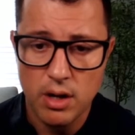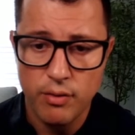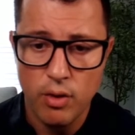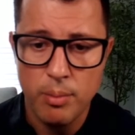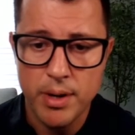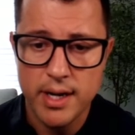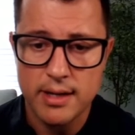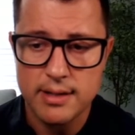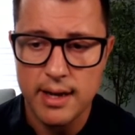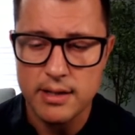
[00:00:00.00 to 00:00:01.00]

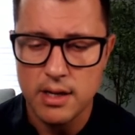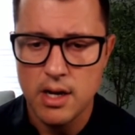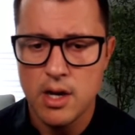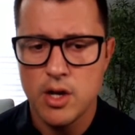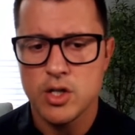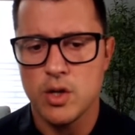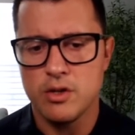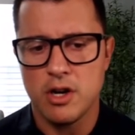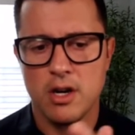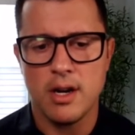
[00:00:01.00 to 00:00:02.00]
OpenDSS. So
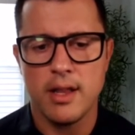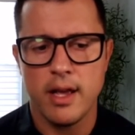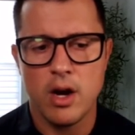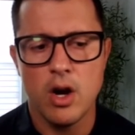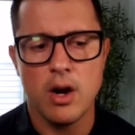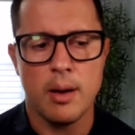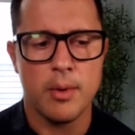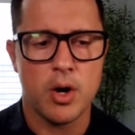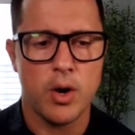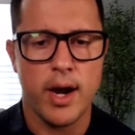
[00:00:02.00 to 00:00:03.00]
internally in the code, I'm
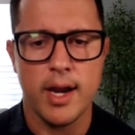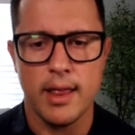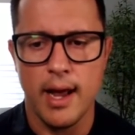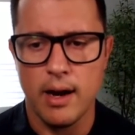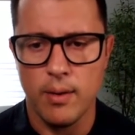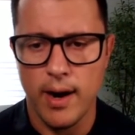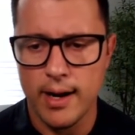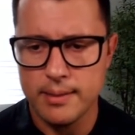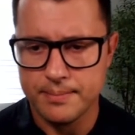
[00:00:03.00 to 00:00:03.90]
creating that, right?